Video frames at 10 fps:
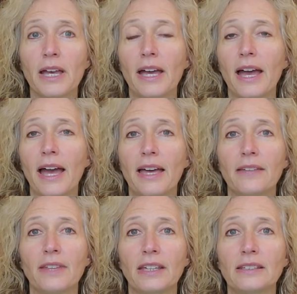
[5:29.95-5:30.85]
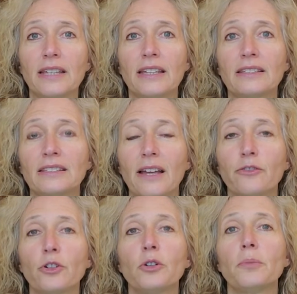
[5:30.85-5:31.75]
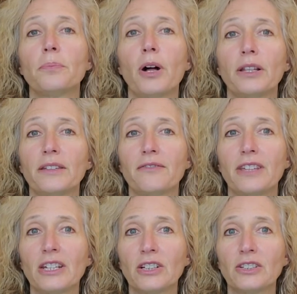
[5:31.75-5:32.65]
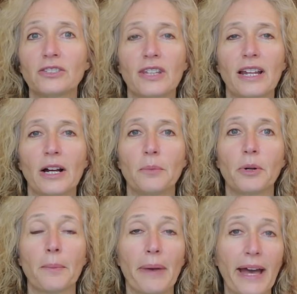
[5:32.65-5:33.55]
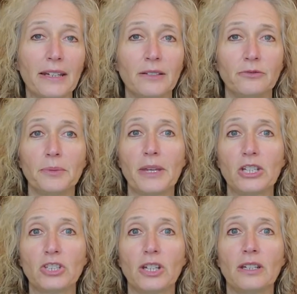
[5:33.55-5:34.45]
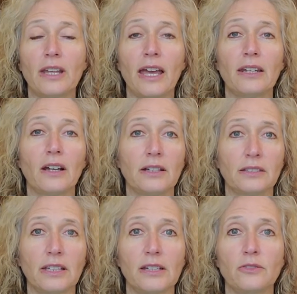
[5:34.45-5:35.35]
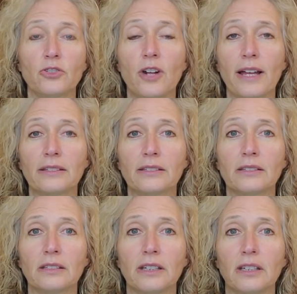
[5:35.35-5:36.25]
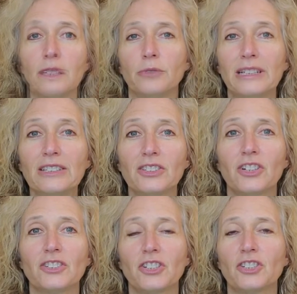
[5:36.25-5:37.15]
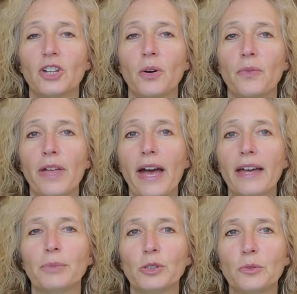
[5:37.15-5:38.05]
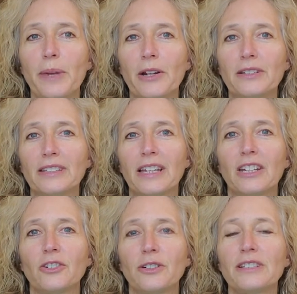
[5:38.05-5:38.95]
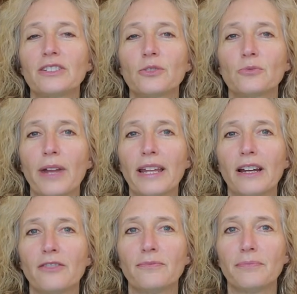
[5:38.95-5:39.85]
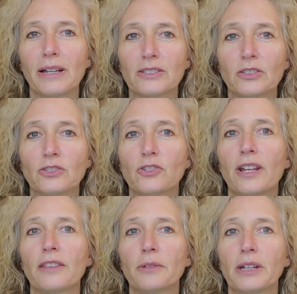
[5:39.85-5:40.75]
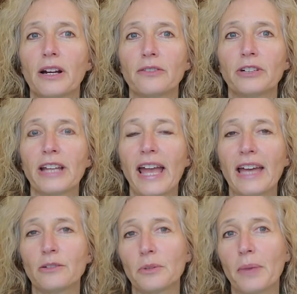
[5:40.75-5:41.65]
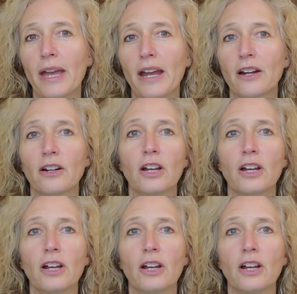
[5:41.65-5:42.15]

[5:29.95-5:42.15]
and they contain several polyphenols that help combat inflammation and oxidative stress. Research has shown that blueberries can increase the rate of muscle strength recovery and repair,